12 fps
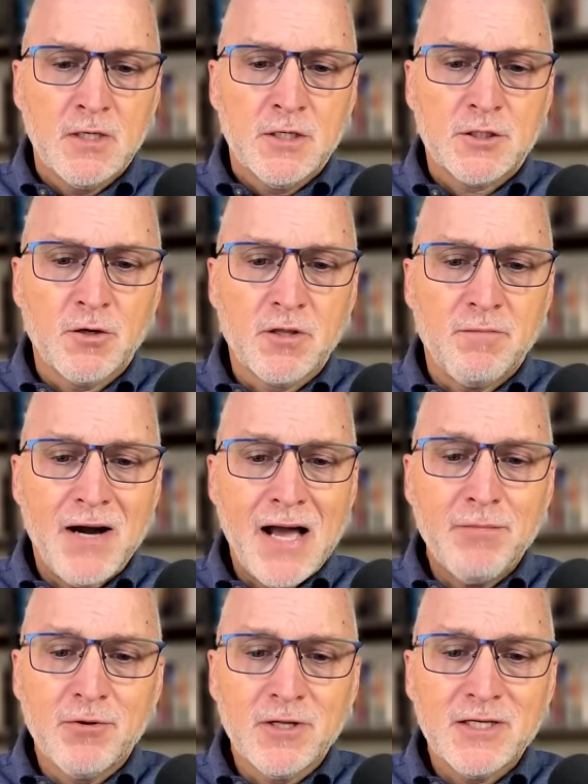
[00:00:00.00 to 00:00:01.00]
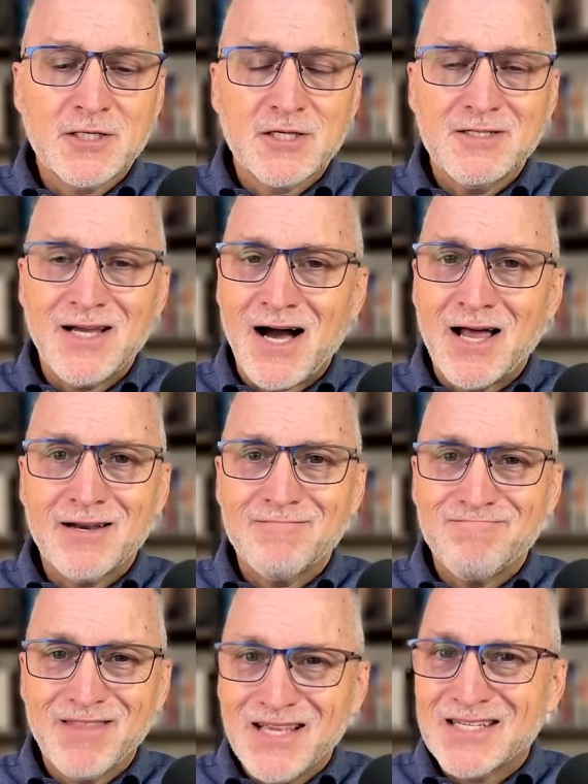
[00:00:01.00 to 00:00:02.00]
So the Bible is not
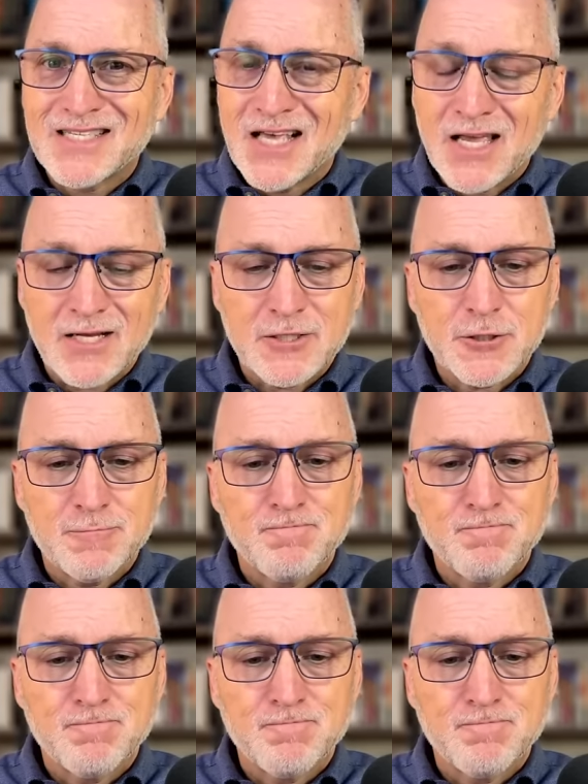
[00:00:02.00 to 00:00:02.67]
these things.